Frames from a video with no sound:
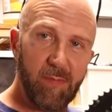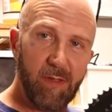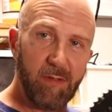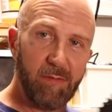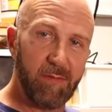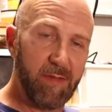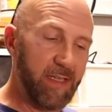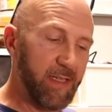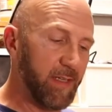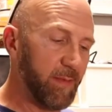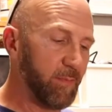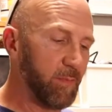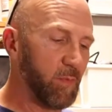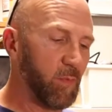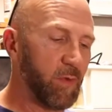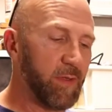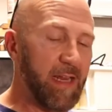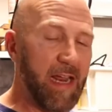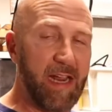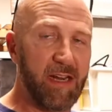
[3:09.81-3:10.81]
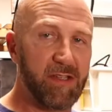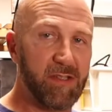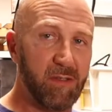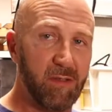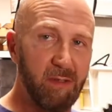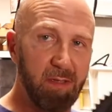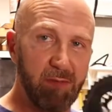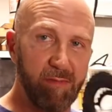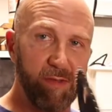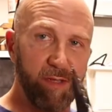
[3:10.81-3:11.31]
of the
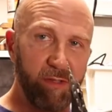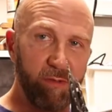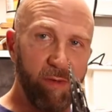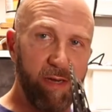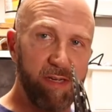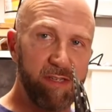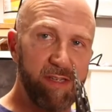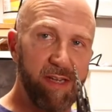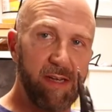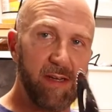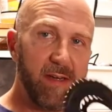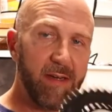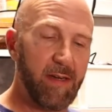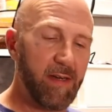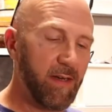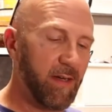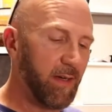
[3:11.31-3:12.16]
axle of the crankset